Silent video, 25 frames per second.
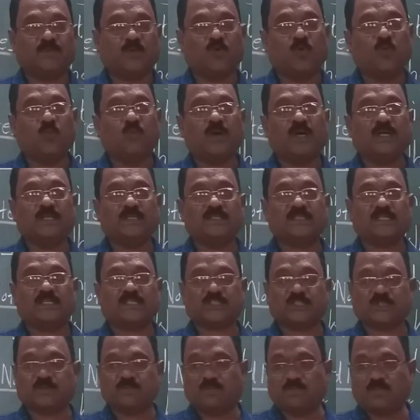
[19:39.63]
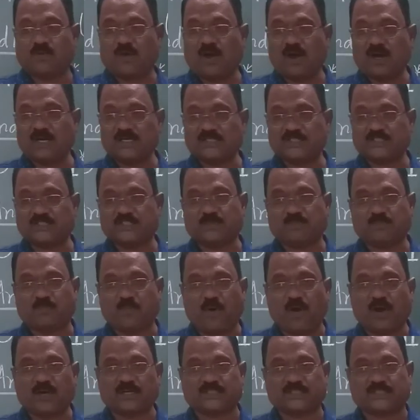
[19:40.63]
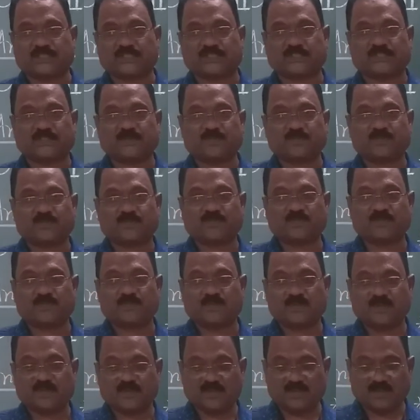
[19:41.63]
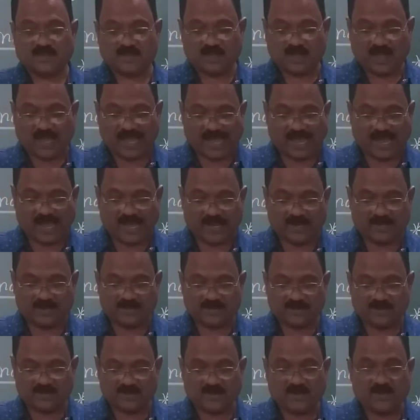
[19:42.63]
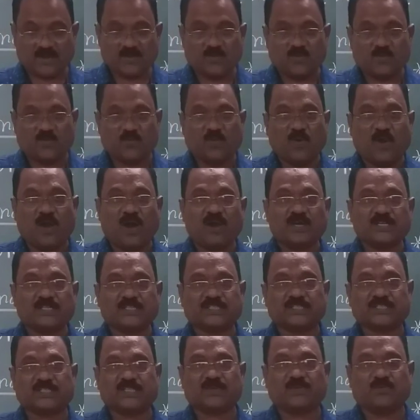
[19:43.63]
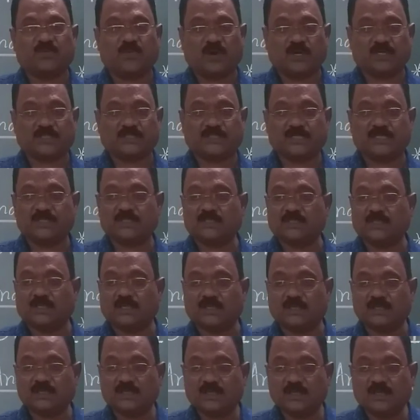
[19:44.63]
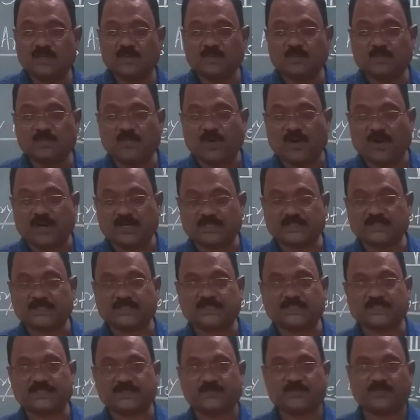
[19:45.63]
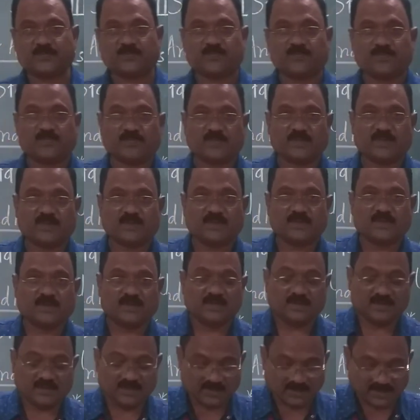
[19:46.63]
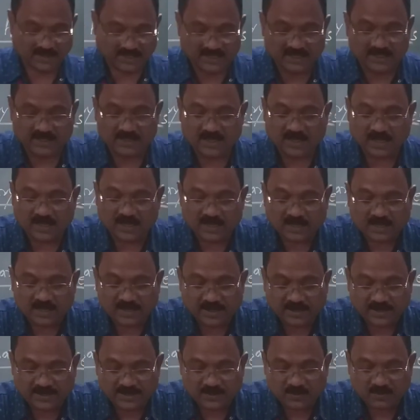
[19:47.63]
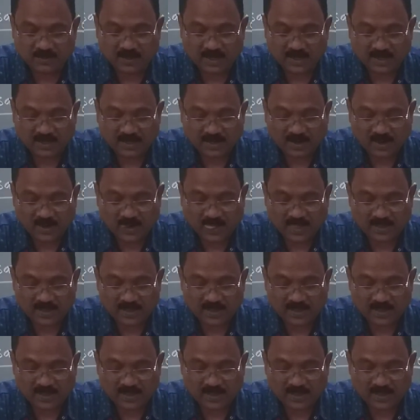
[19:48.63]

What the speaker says: woman just plots the pots and washes the pots in the river.